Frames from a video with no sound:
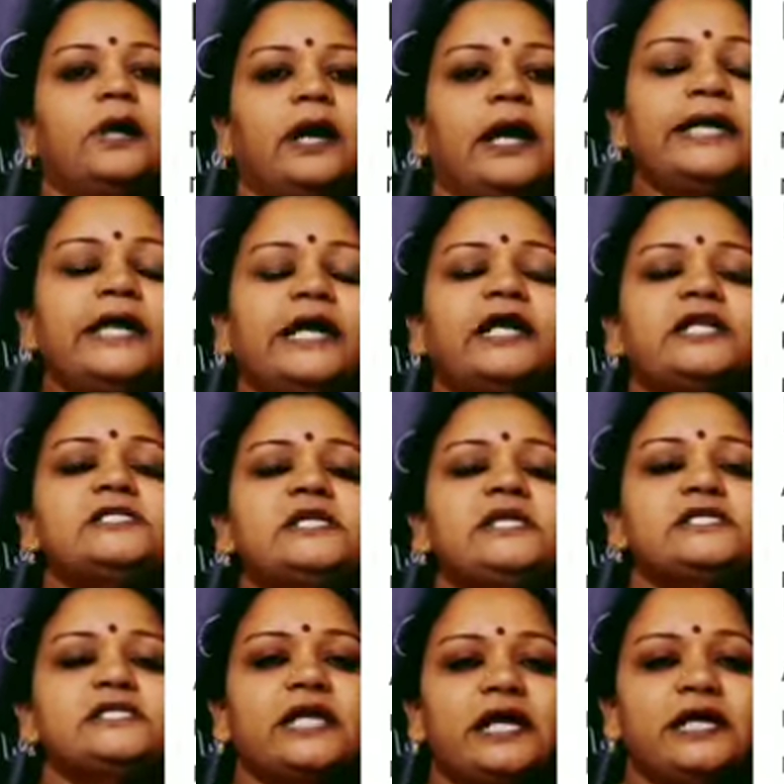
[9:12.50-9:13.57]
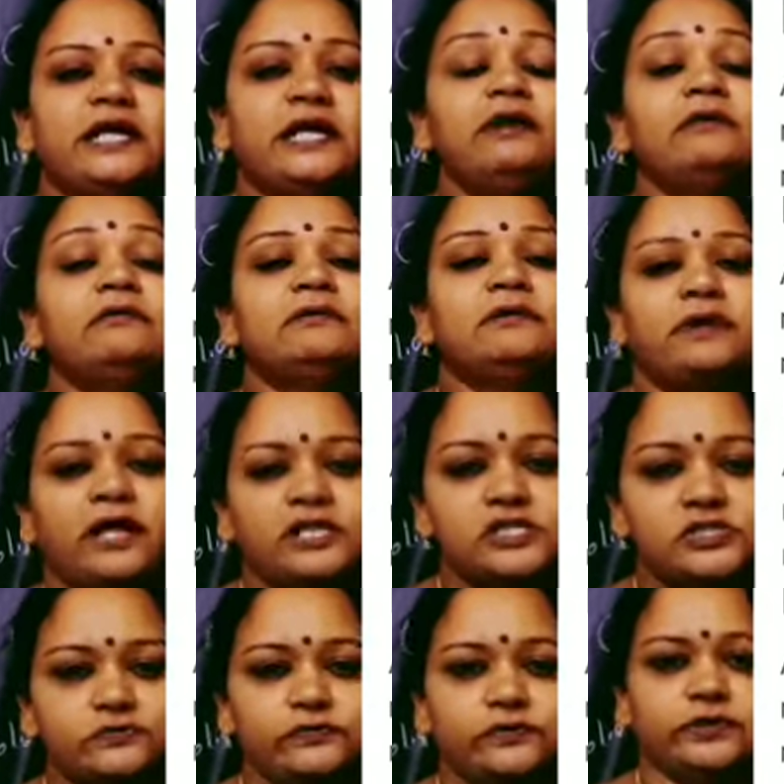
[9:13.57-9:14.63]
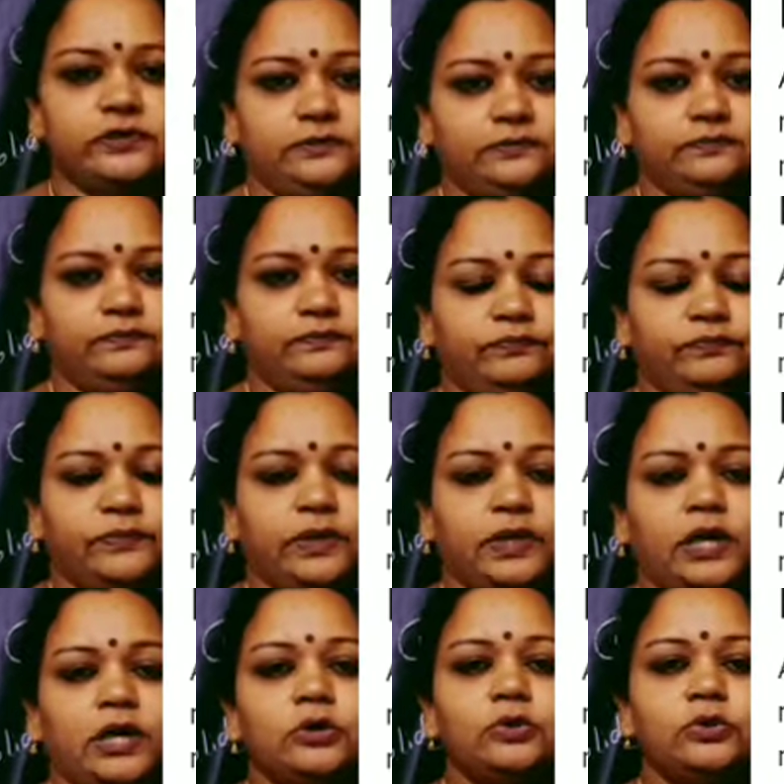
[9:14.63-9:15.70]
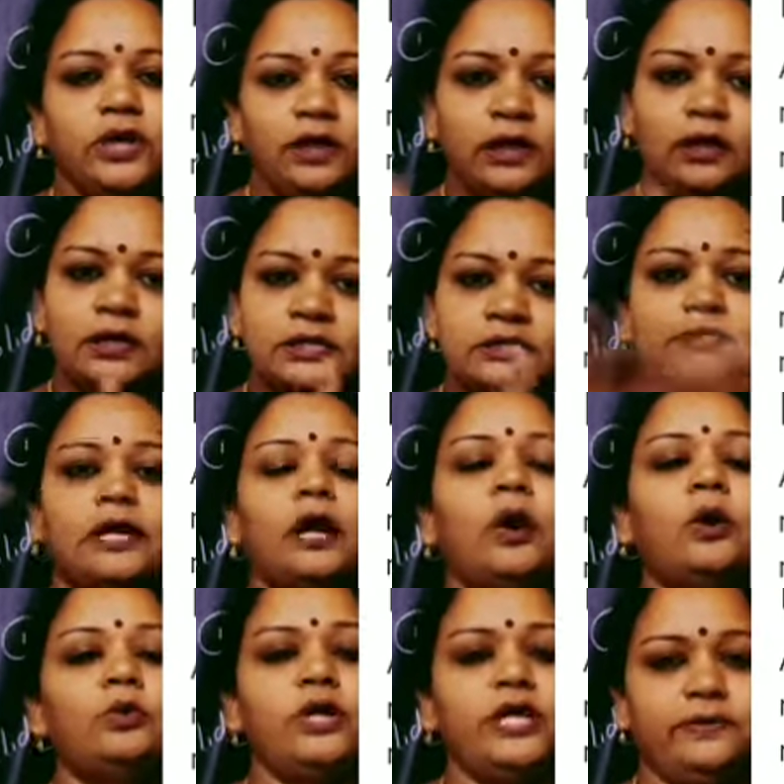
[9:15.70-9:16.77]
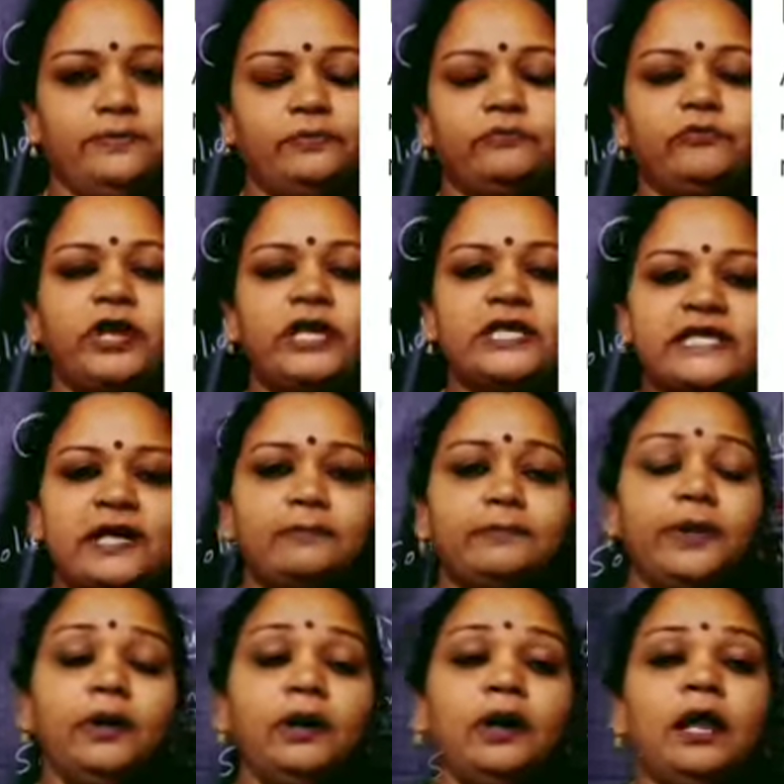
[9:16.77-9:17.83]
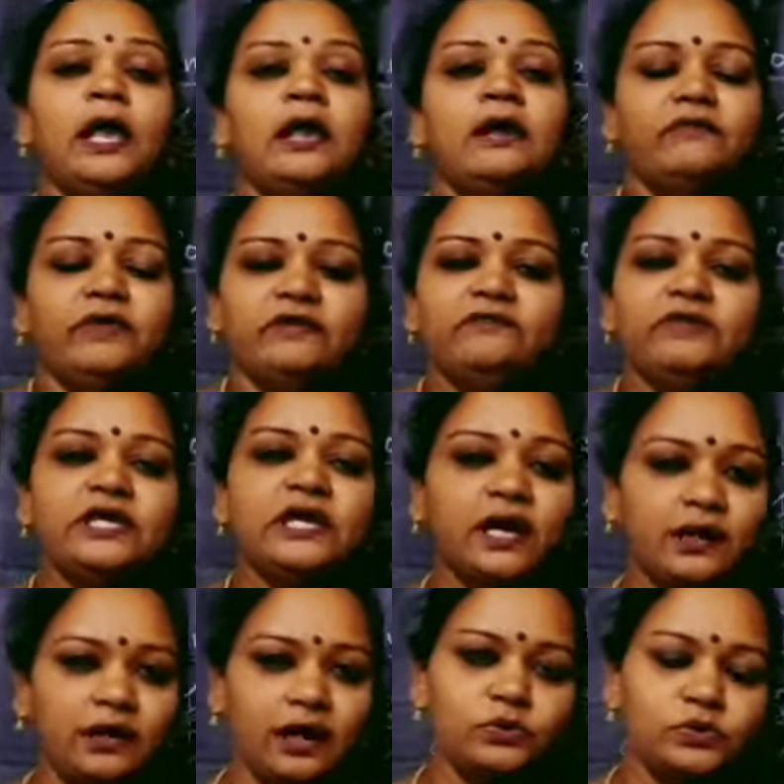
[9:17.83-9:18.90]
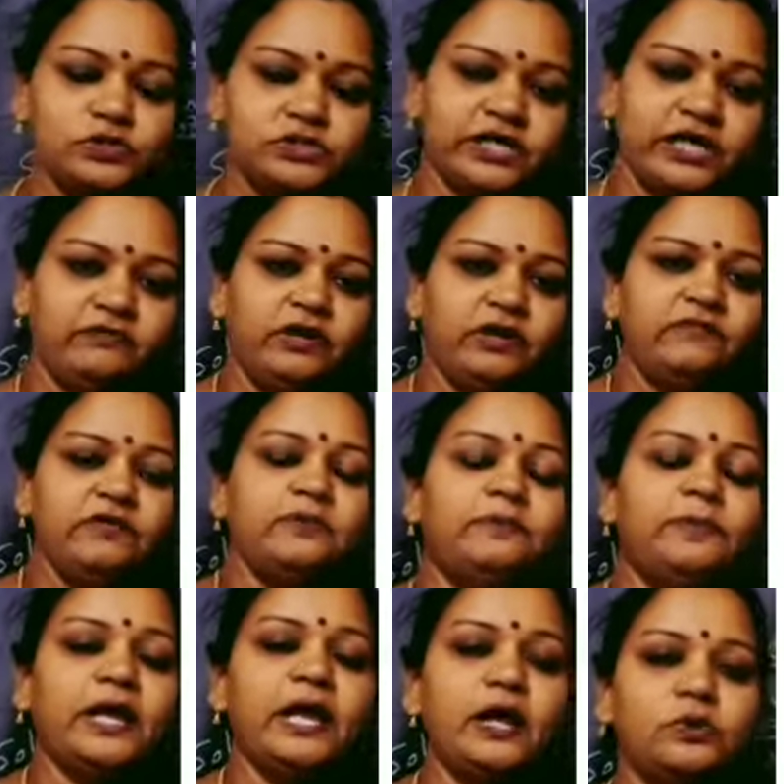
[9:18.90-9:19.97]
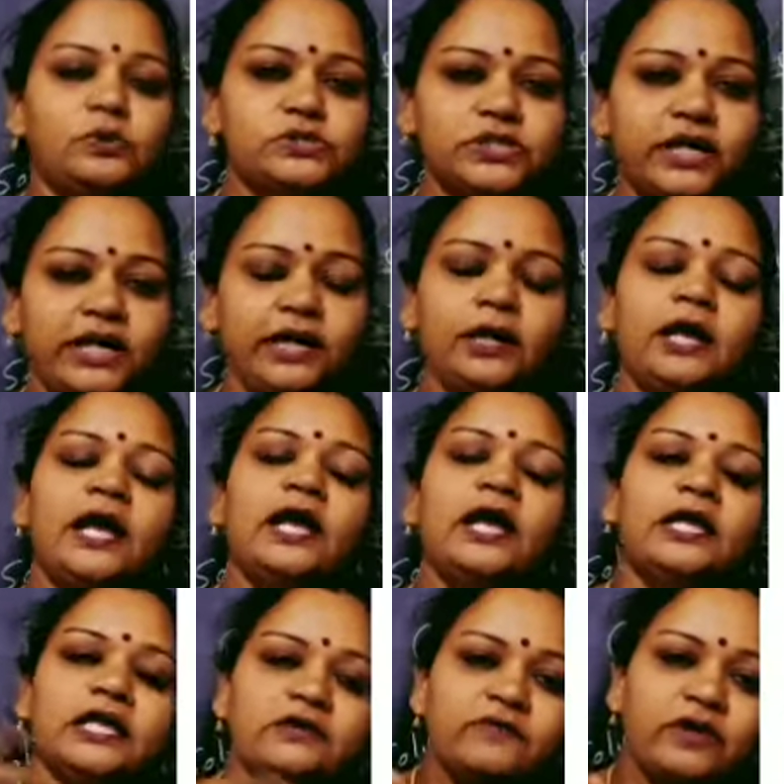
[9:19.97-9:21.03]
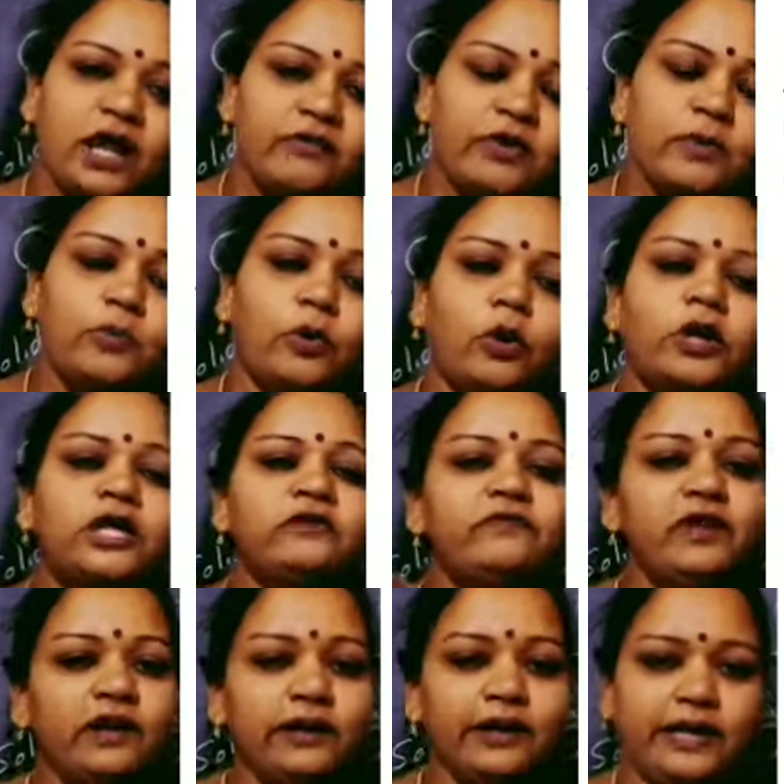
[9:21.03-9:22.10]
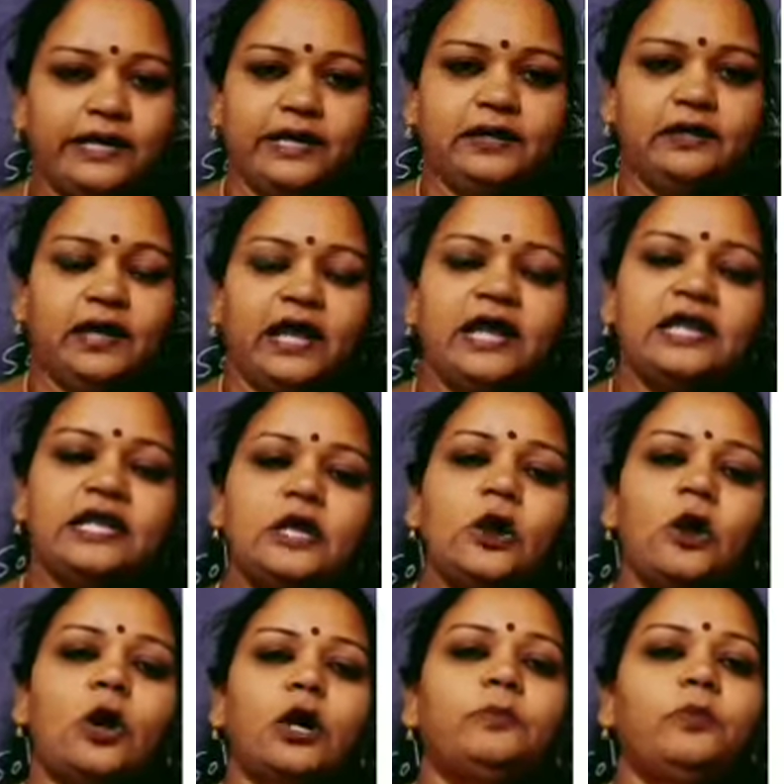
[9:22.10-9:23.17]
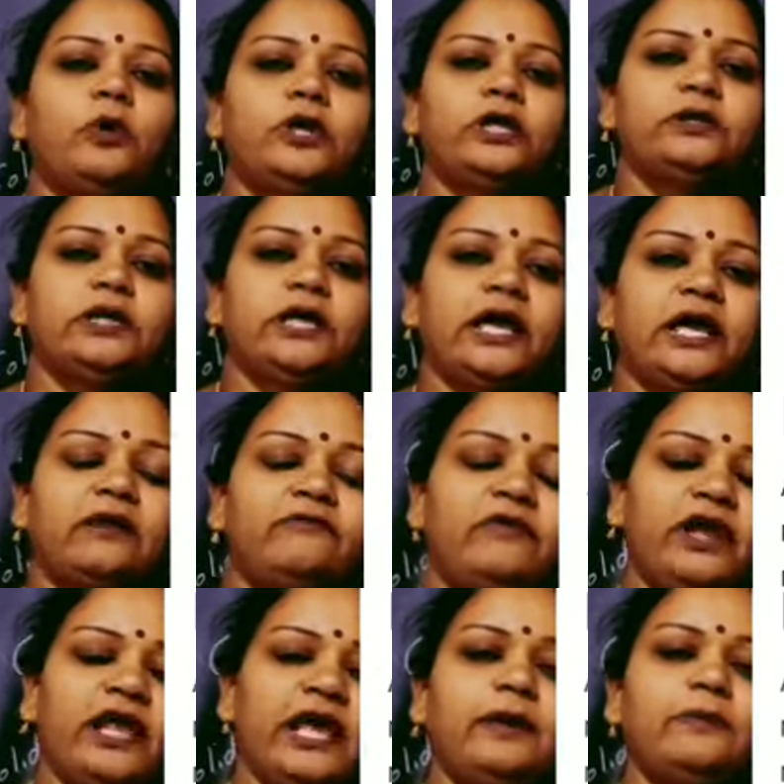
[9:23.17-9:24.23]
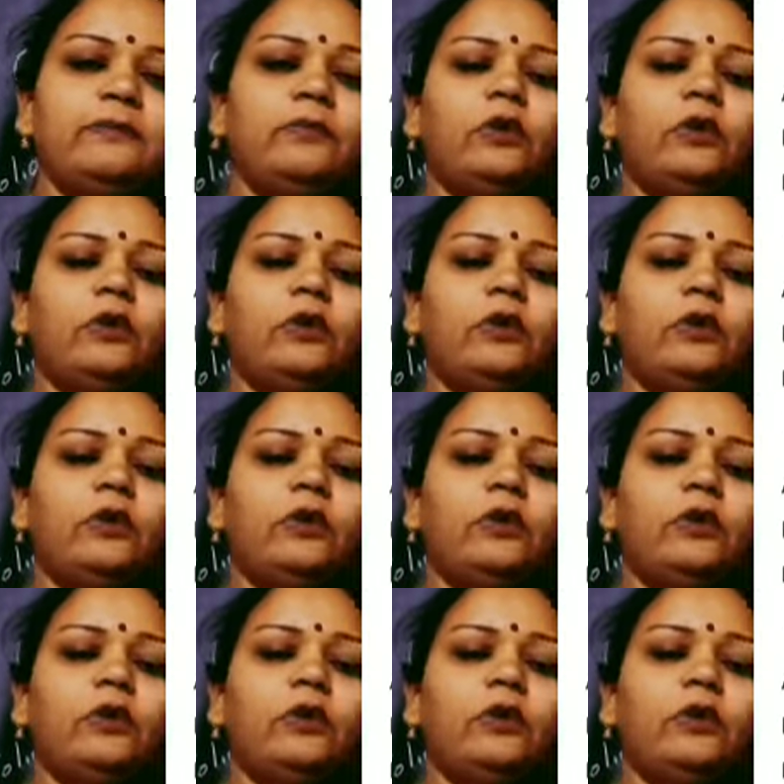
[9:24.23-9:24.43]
heat energy is getting transferred to the surrounding. For example, when we are outside, when we play outside, even our body will radiate. Any hot body, flame